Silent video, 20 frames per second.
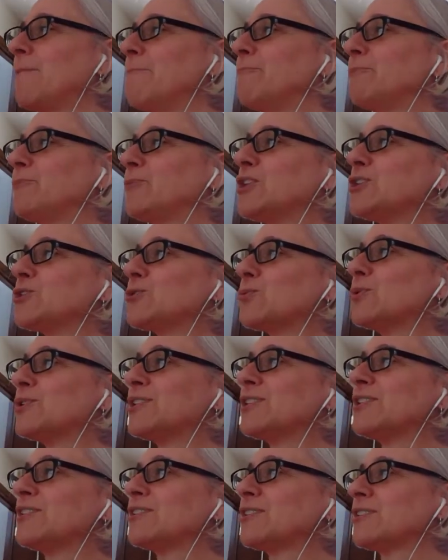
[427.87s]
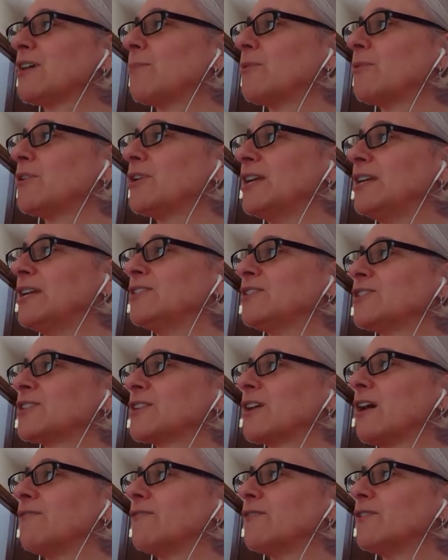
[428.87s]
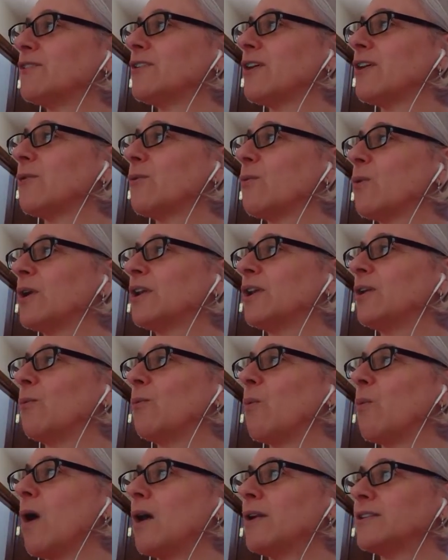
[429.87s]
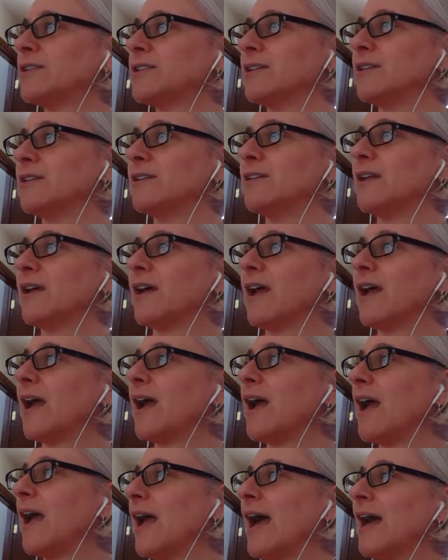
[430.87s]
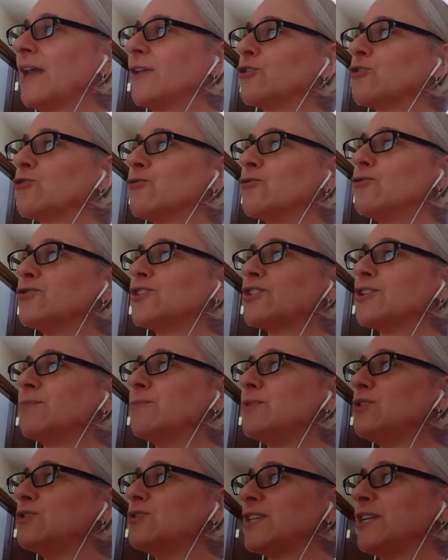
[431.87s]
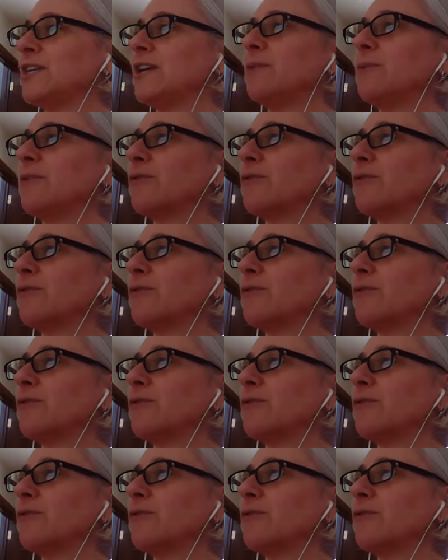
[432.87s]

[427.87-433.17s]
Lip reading: This was the summer he discovered what he wanted at a gruesome museum of